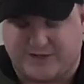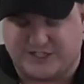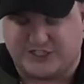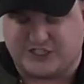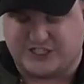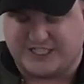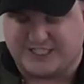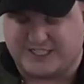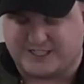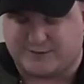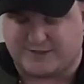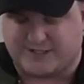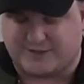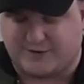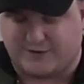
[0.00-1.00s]
Jesus
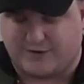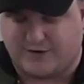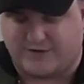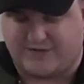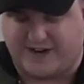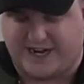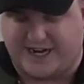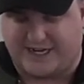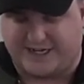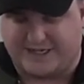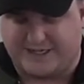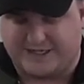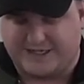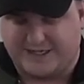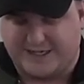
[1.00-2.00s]
was glorified,
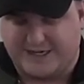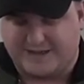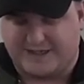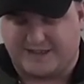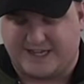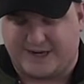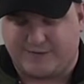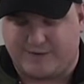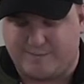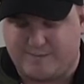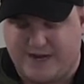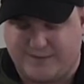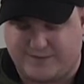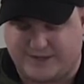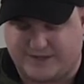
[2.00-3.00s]
then they
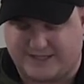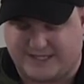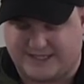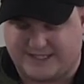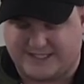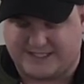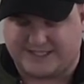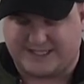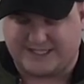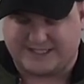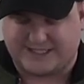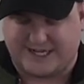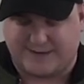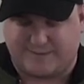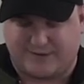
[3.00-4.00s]
remembered that these
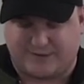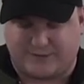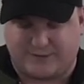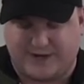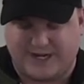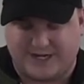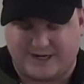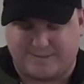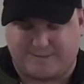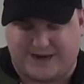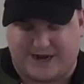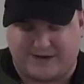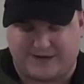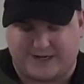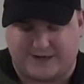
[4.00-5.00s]
things had been written
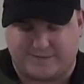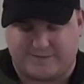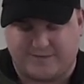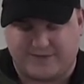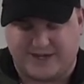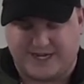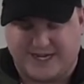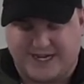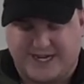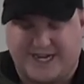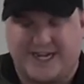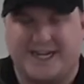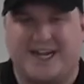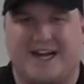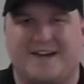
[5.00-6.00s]
about him
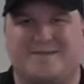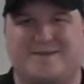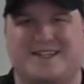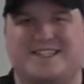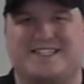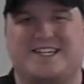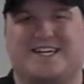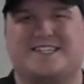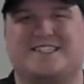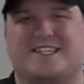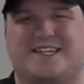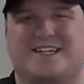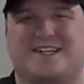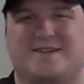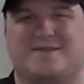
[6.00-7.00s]
and had been done to
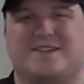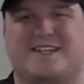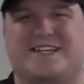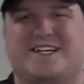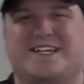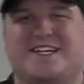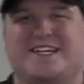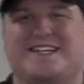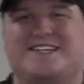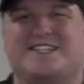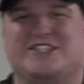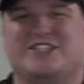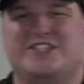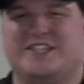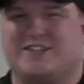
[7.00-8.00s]
him.
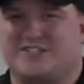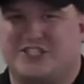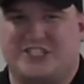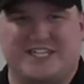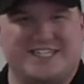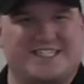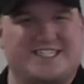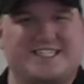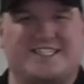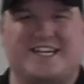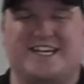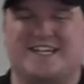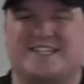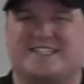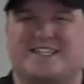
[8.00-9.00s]
You know, Jesus
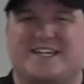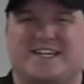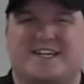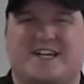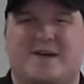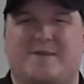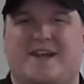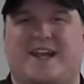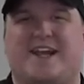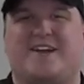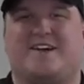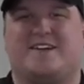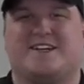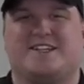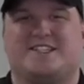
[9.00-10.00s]
is coming in
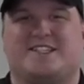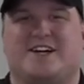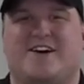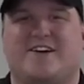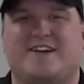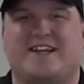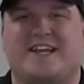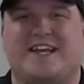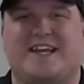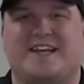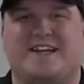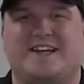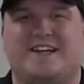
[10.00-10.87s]
on a donkey.